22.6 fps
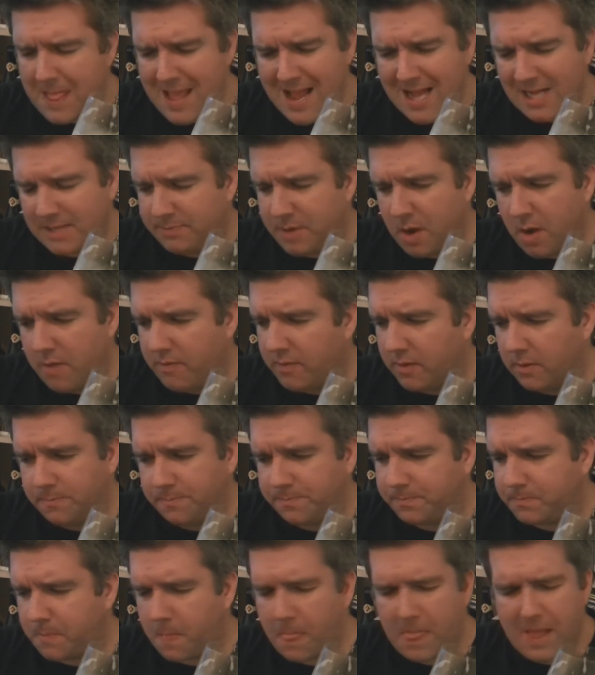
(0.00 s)
That's beautiful.
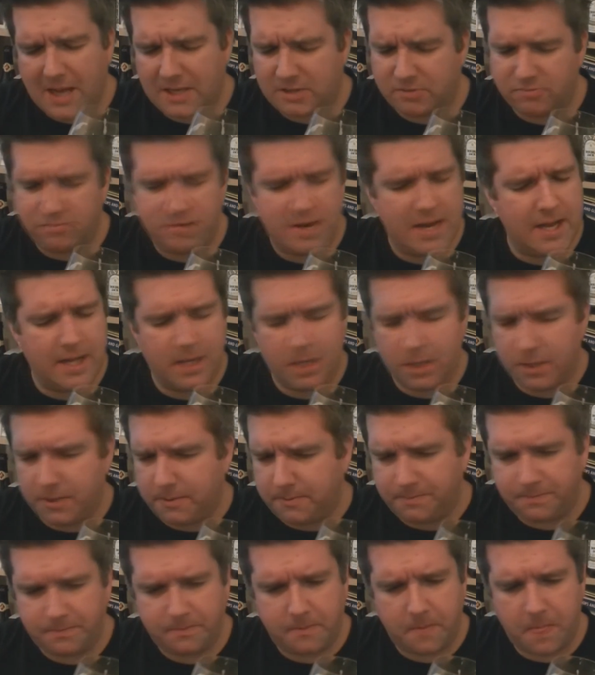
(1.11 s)
That's really good.
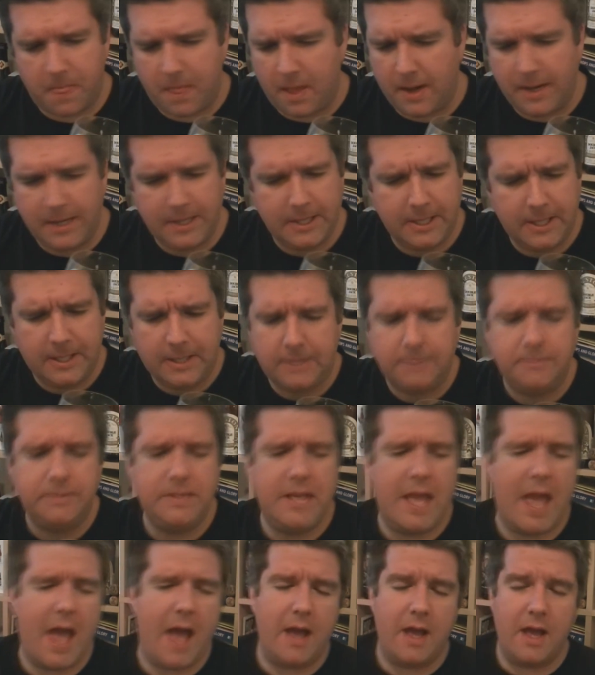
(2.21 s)

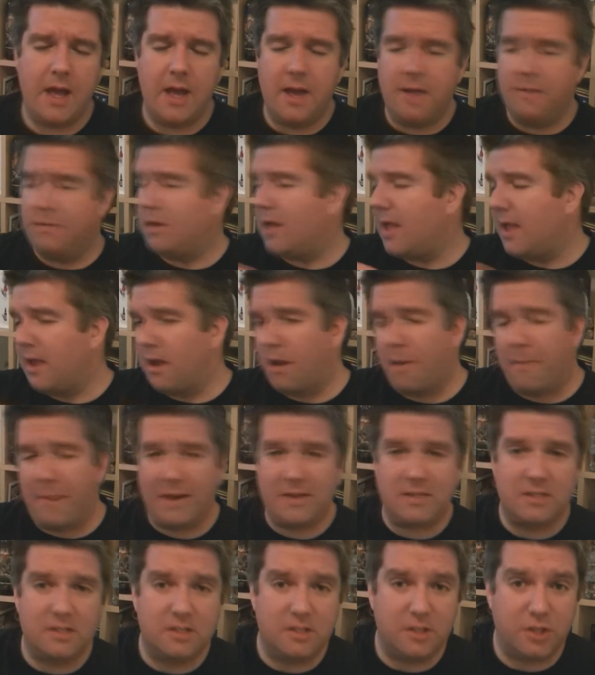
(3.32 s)
Yeah, in
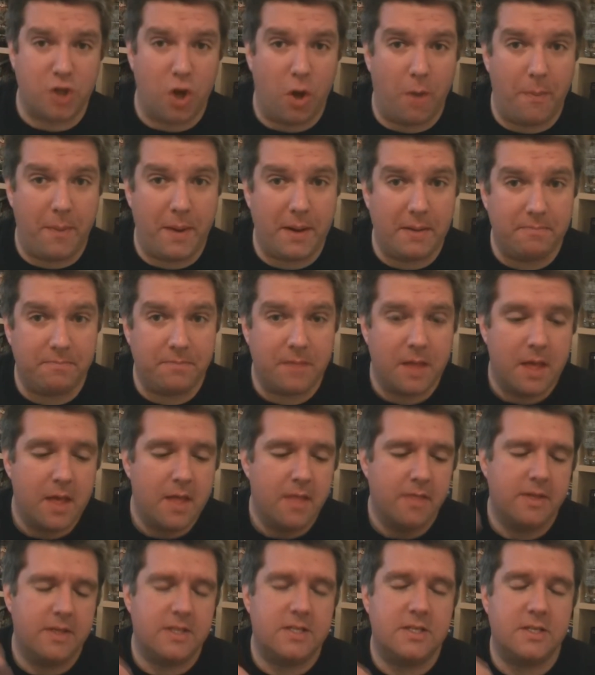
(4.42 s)
comparison to Sculpin,
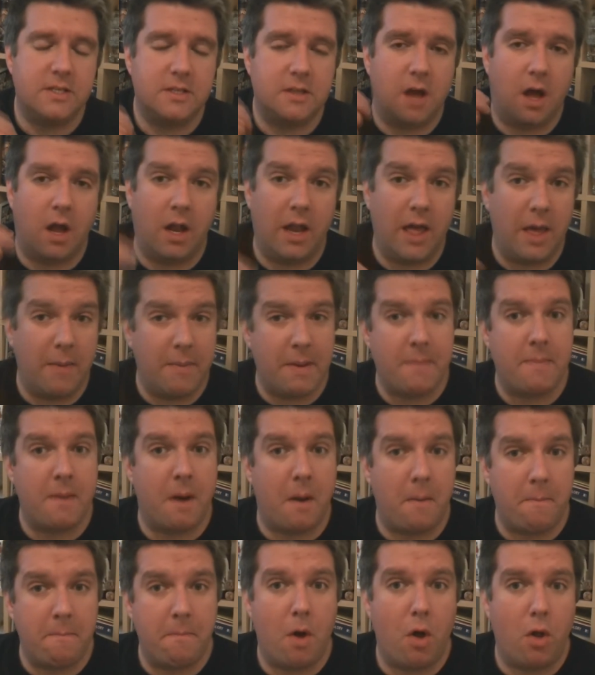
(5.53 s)
this has got a little bit
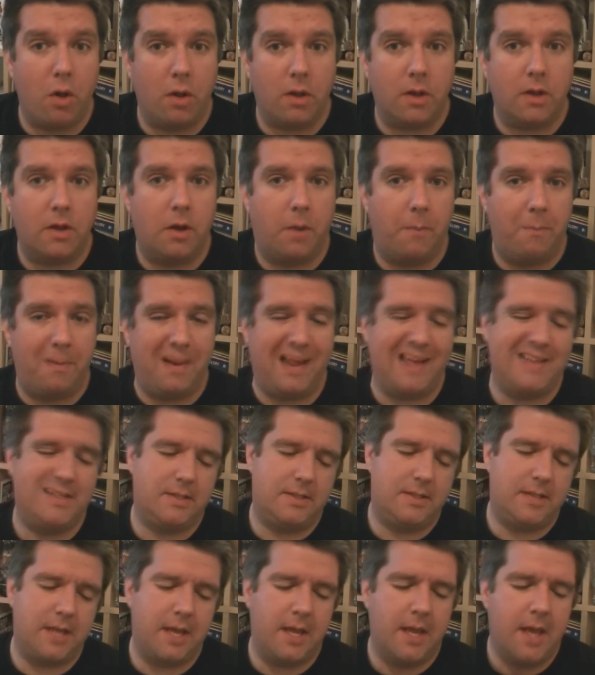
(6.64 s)
more malt
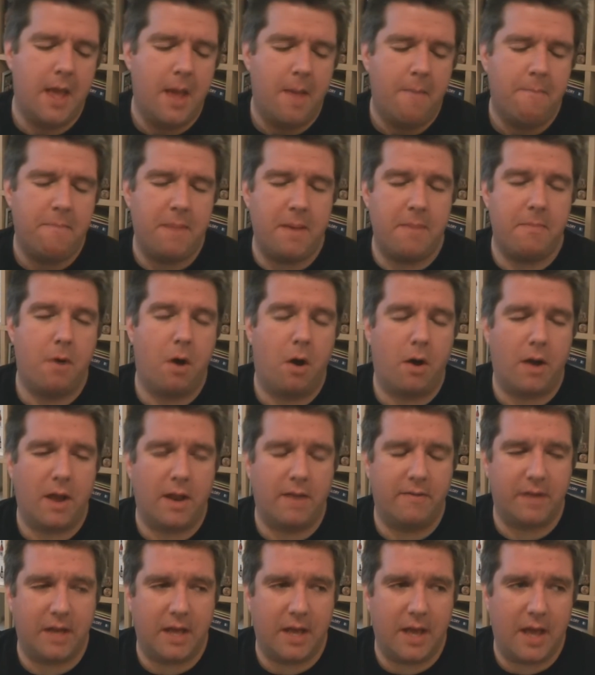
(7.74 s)
complexity, a bit more
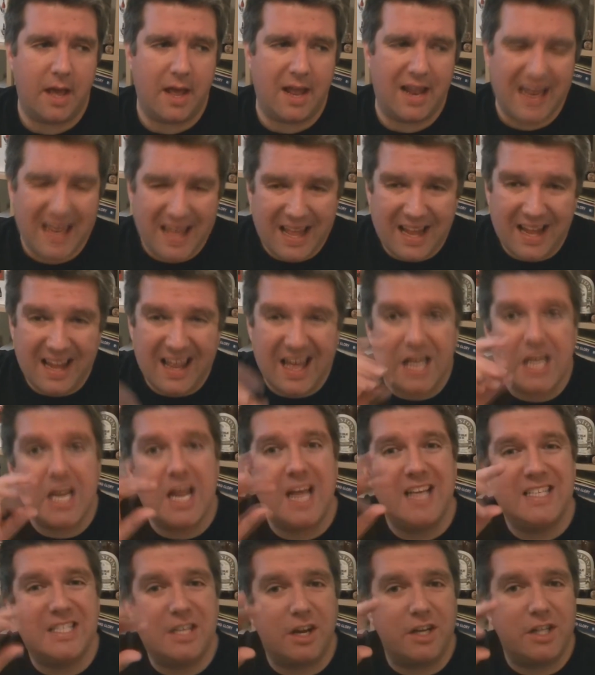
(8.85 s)
kind of a little,
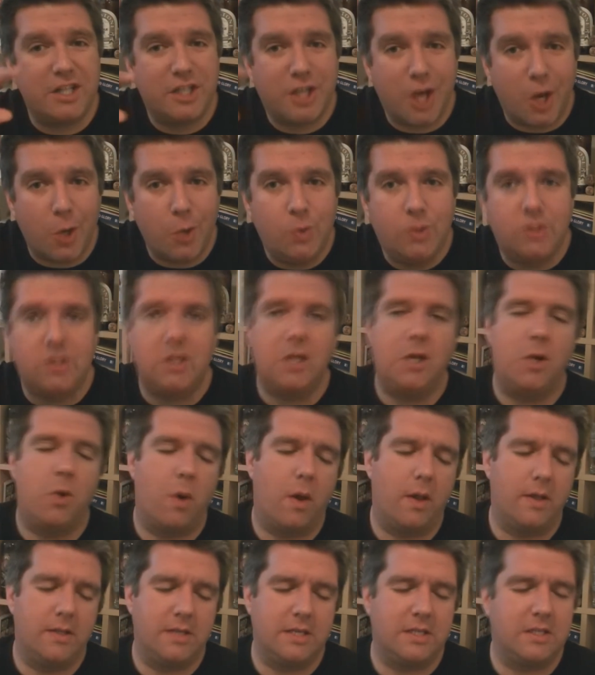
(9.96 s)
it's got a toasted
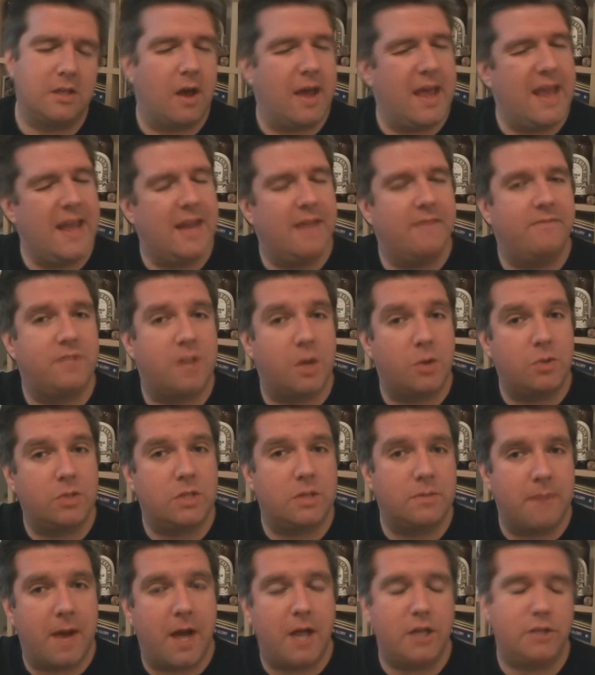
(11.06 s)
quality. It's got a hint of
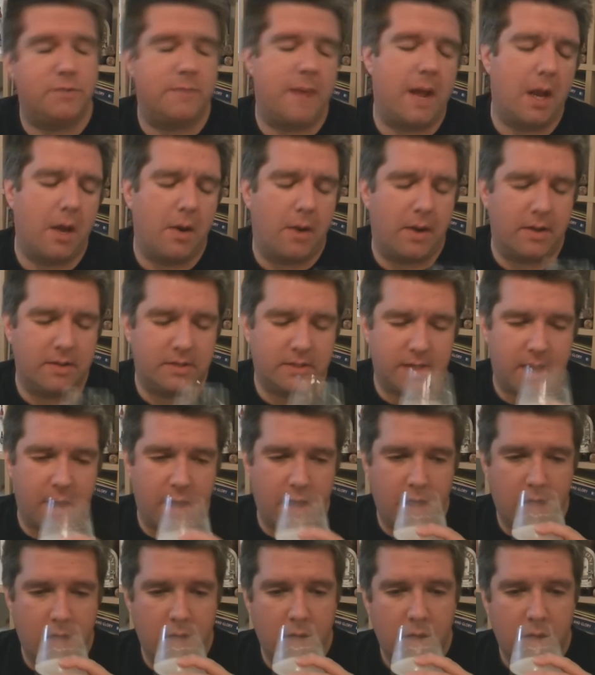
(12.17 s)
toasted marshmallow, I'd say.